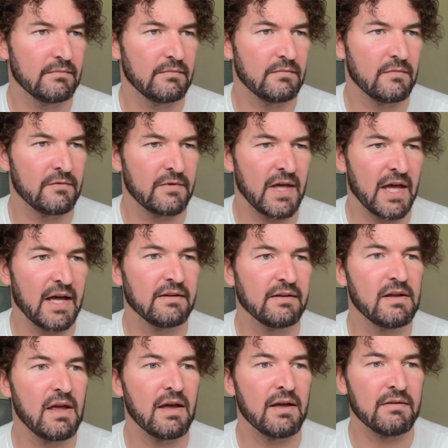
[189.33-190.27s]
that,
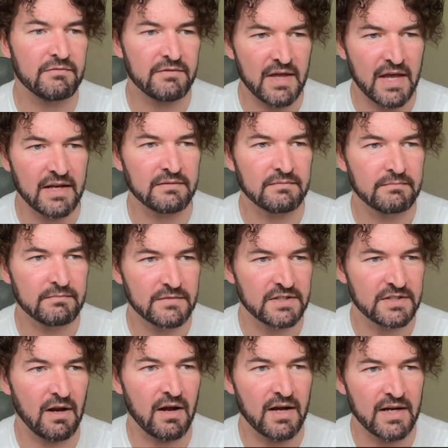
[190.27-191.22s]
and then
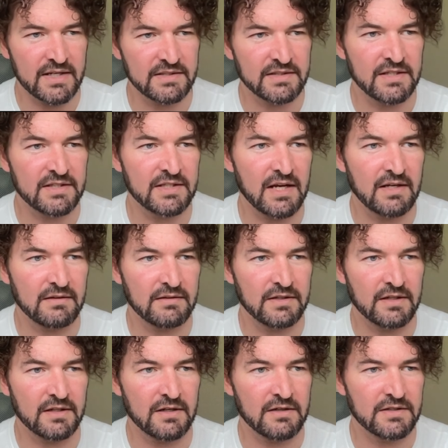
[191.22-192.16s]
start its descent,
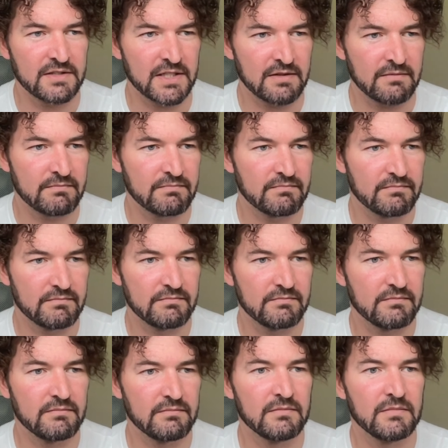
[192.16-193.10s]
so
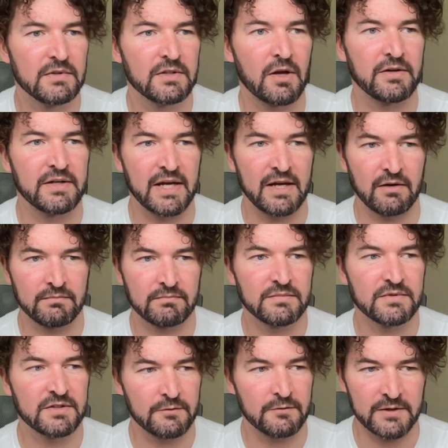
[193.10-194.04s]
go down
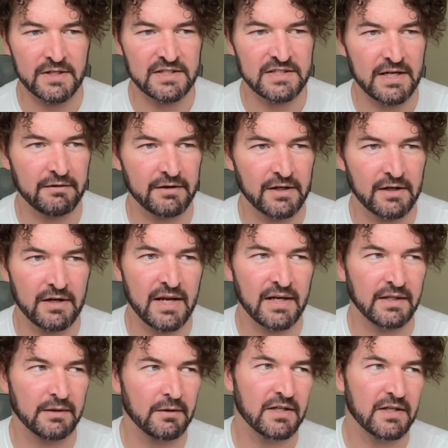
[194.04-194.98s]
to this area
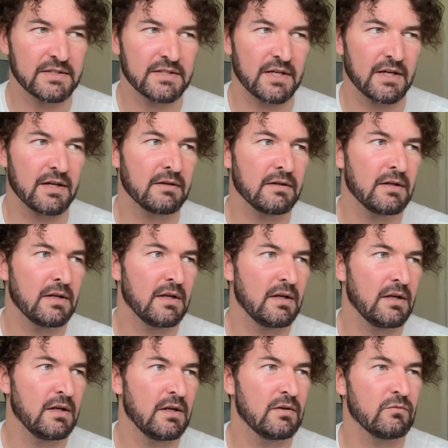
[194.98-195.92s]
anyway. So
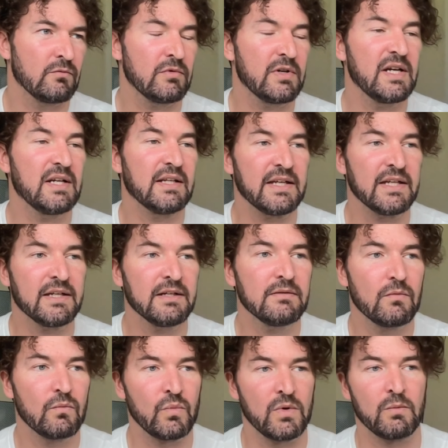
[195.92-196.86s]
really,
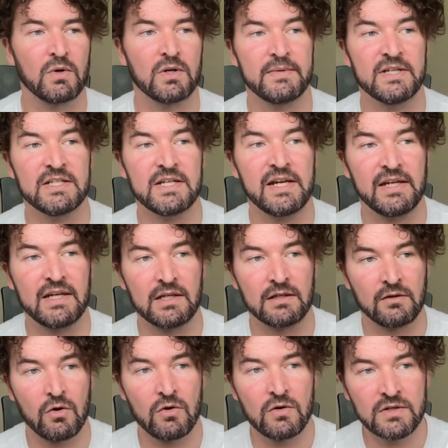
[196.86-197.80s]
we want to be taking
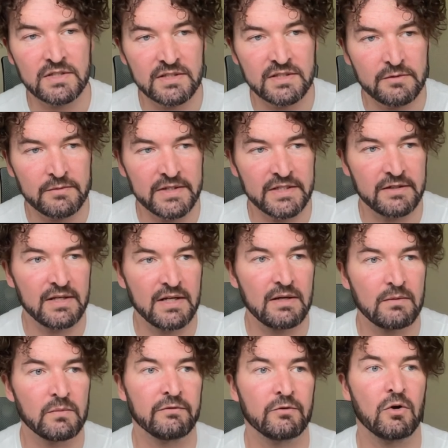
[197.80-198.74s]
longs until we do
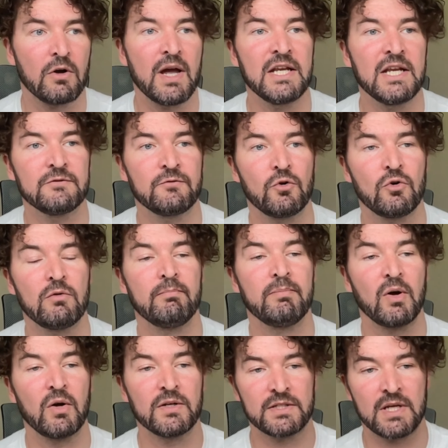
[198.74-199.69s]
that. We've got H4
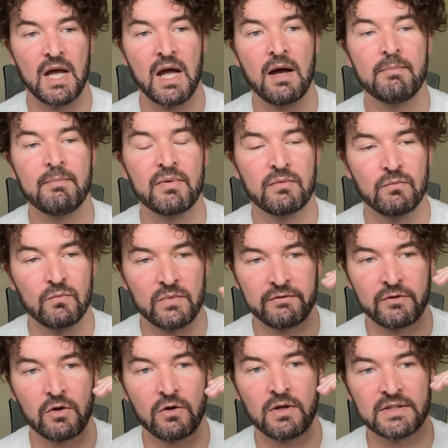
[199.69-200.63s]
boss up, we've
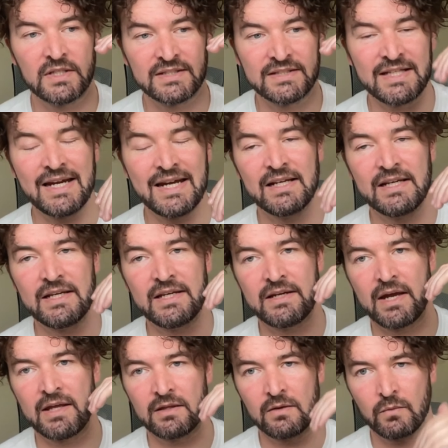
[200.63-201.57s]
got the
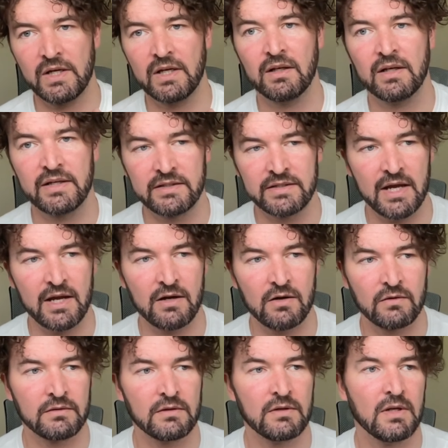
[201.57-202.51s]
daily and the weekly down.